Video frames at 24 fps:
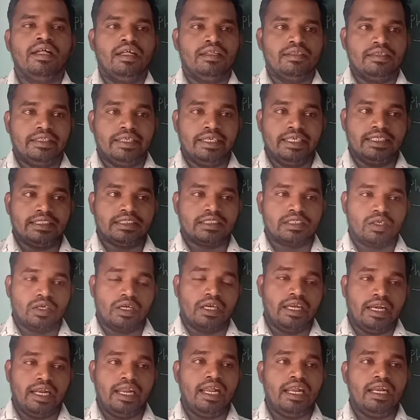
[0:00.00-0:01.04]
these
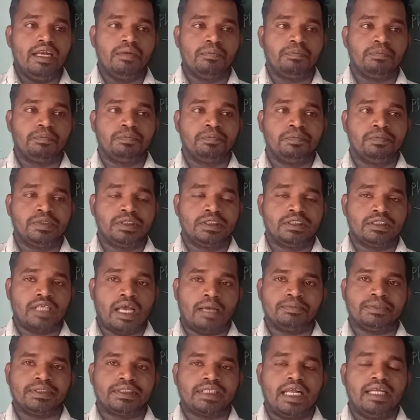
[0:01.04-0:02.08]
green
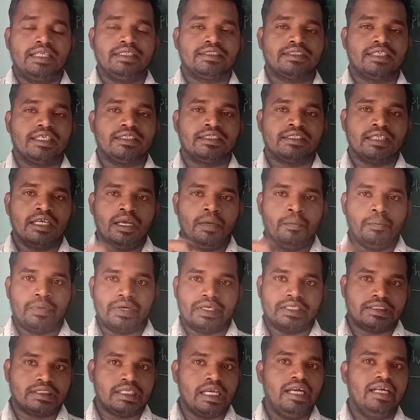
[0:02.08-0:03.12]
substances
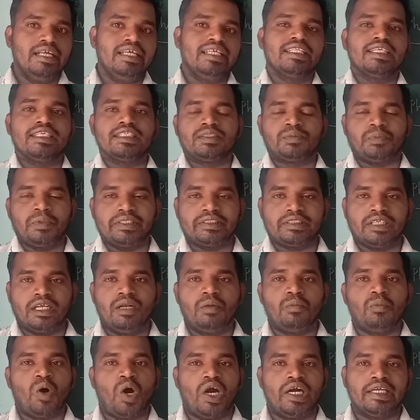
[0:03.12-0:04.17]
present in the special
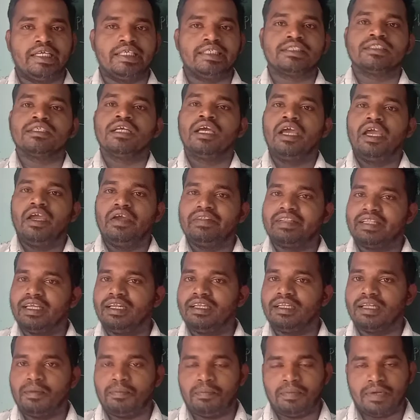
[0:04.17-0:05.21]
bodies within
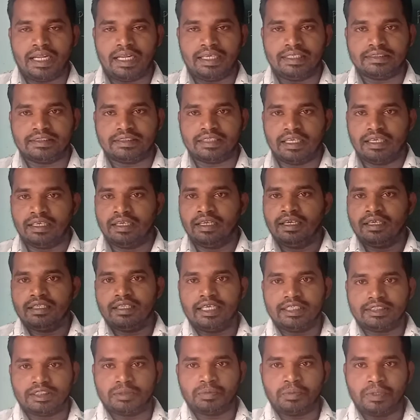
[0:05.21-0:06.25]
the plant cell.
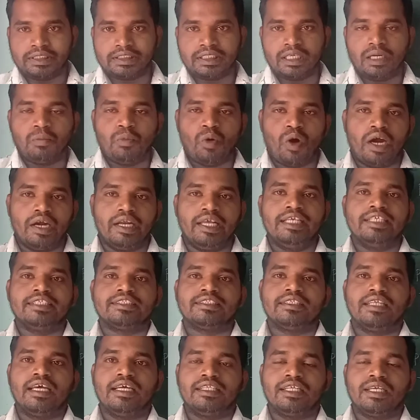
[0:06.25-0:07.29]
That special body is
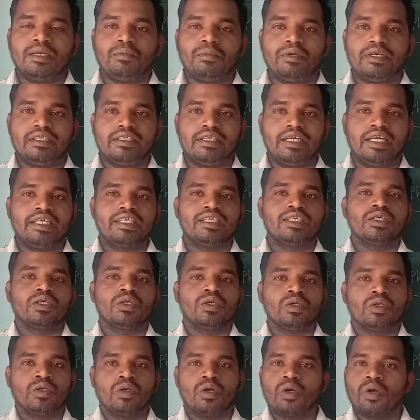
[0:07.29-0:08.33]
nothing but that
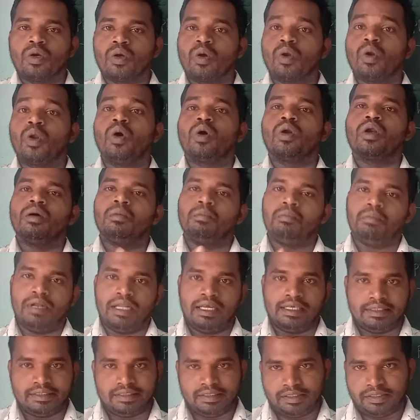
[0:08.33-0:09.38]

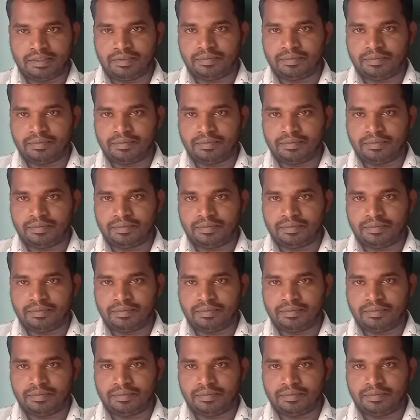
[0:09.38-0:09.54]
chloroplast.